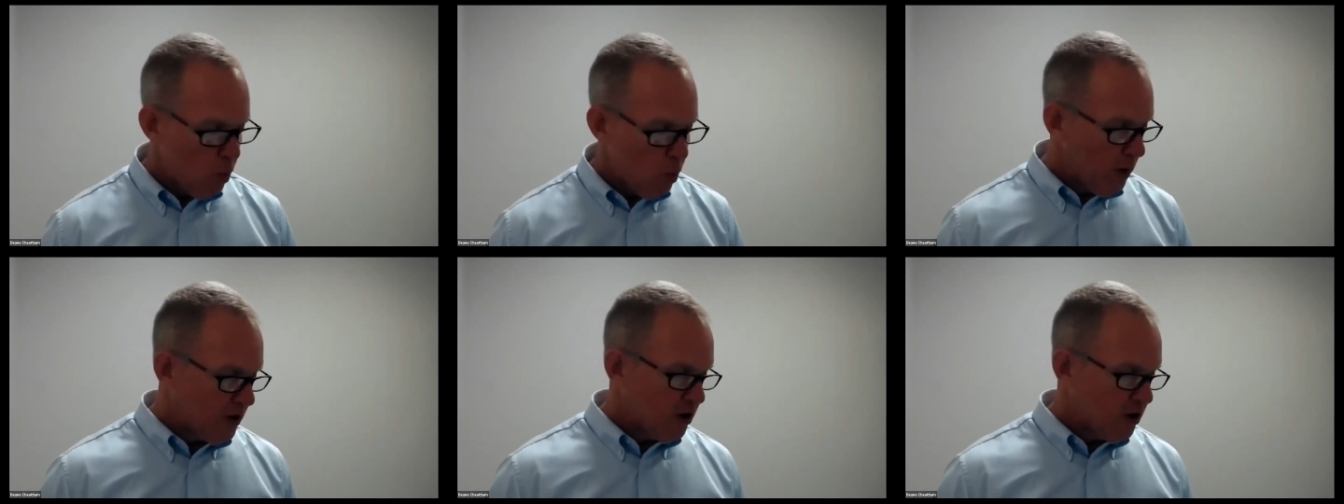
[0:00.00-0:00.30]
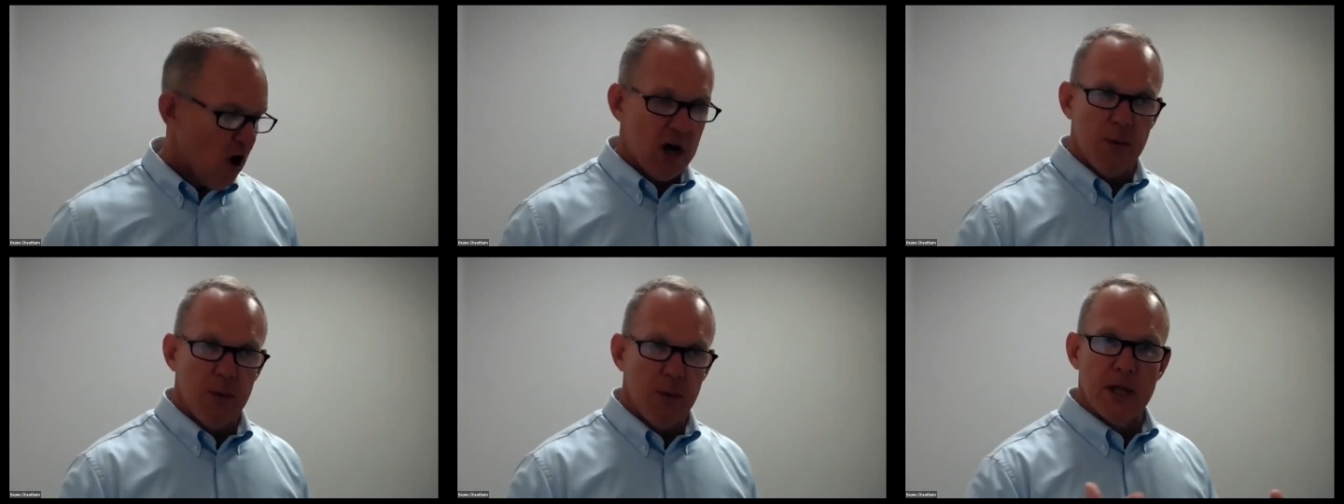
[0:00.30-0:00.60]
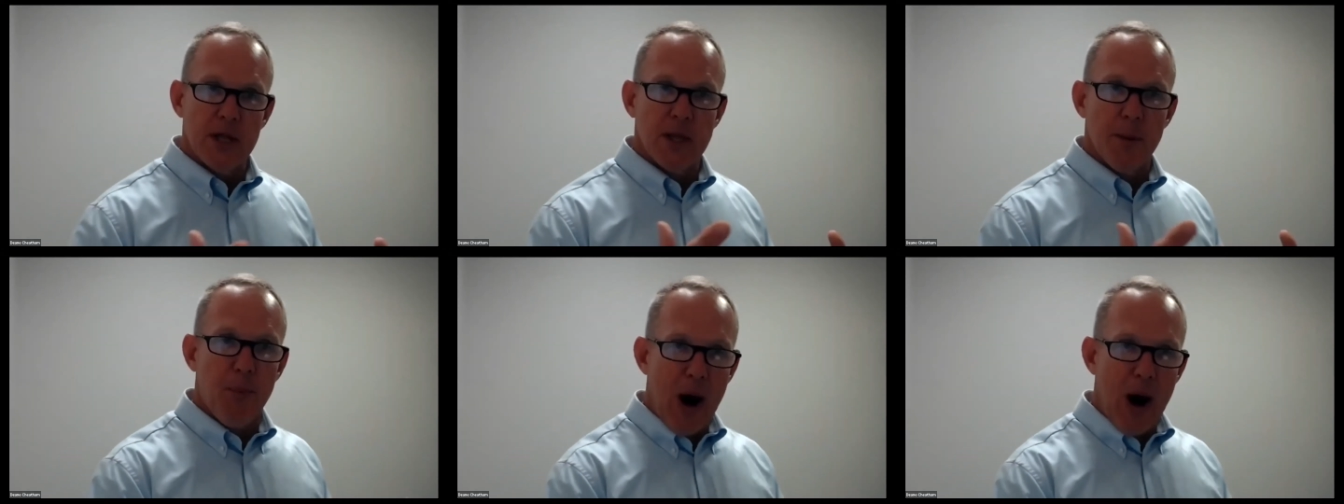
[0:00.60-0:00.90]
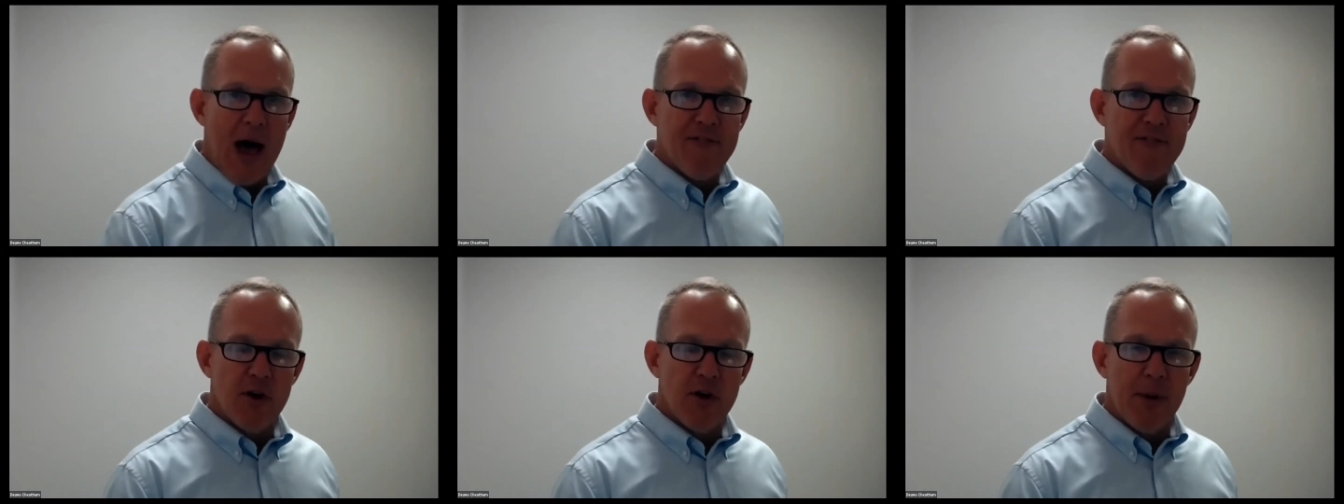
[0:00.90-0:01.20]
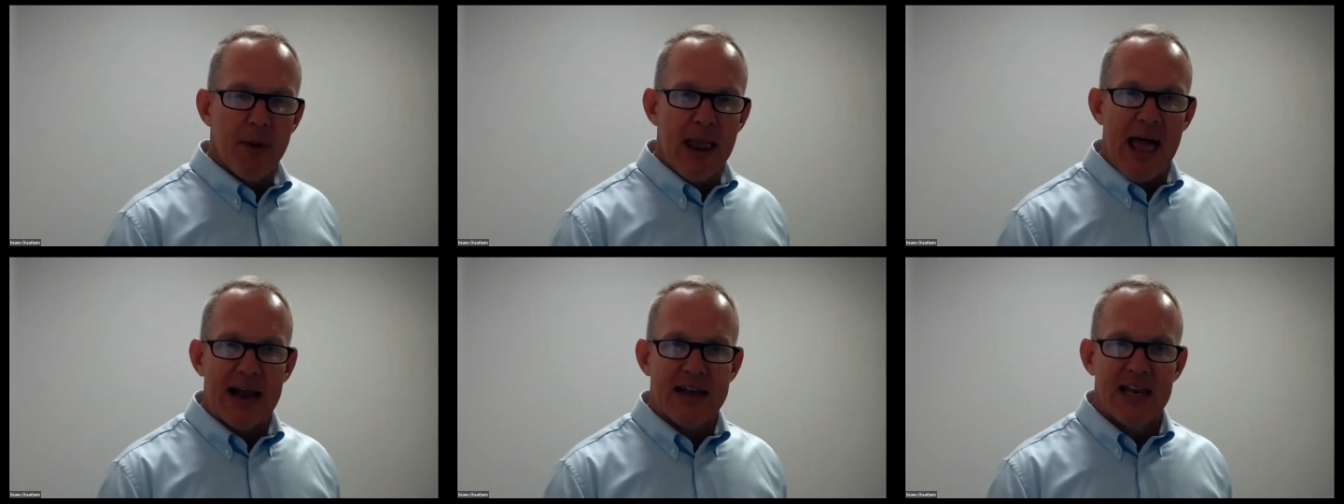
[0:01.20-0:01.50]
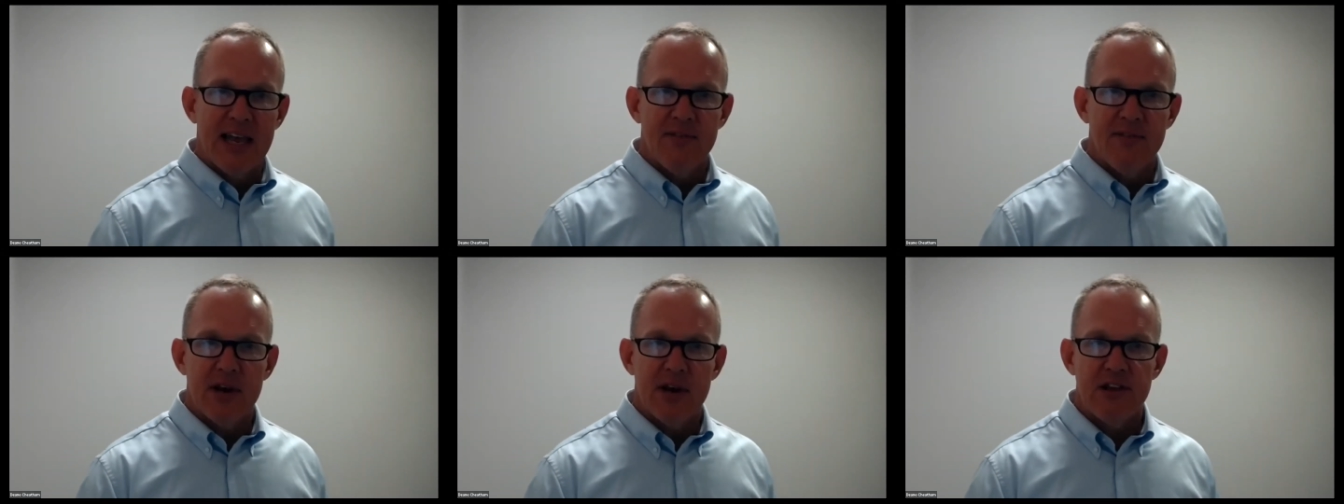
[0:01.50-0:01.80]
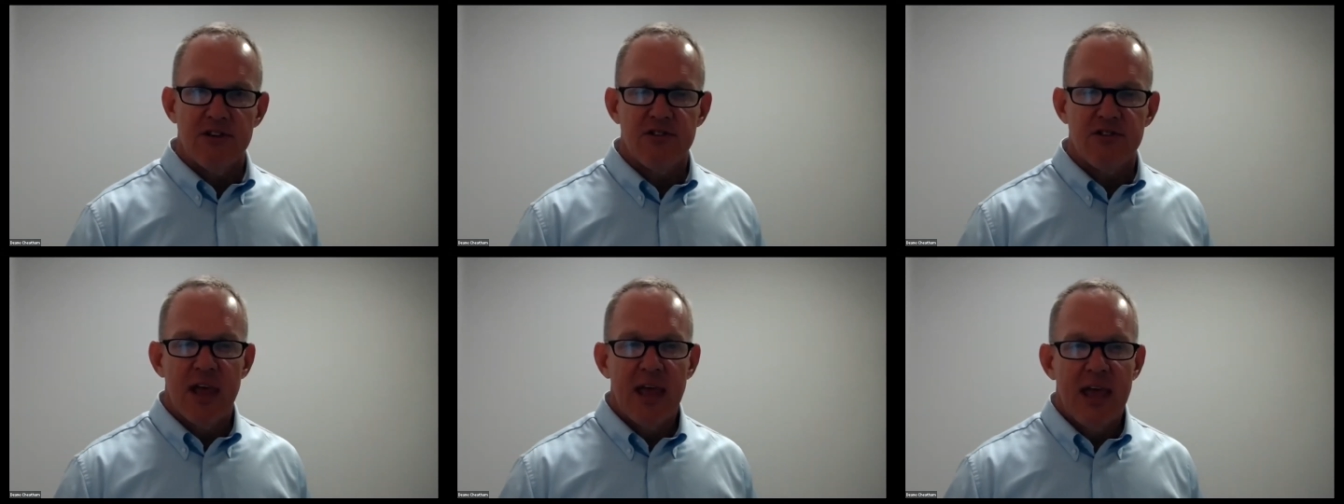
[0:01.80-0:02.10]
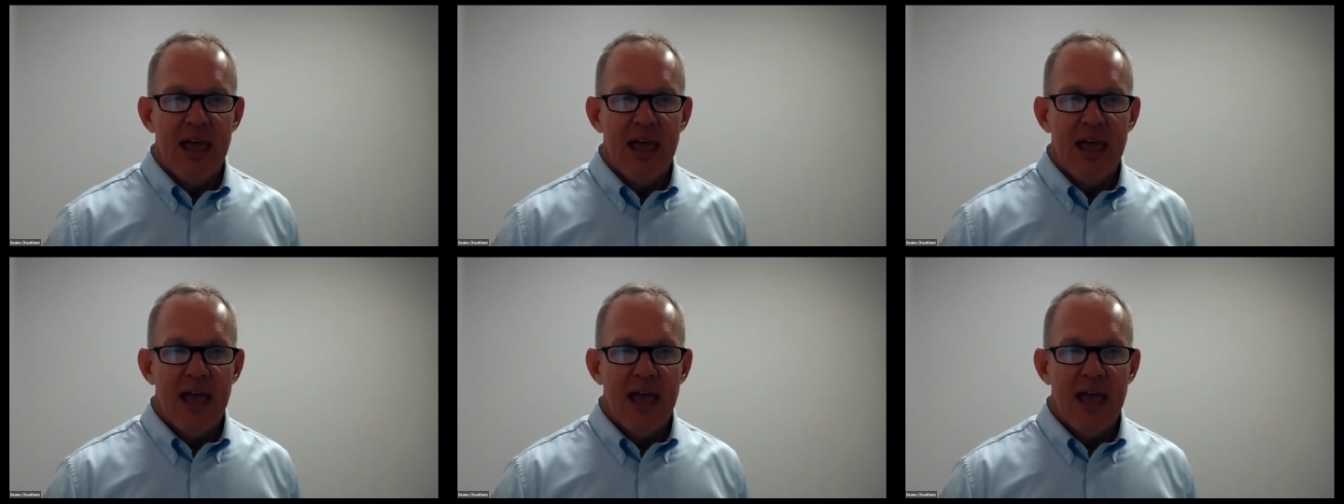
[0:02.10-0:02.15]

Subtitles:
We talked about the profitable activities.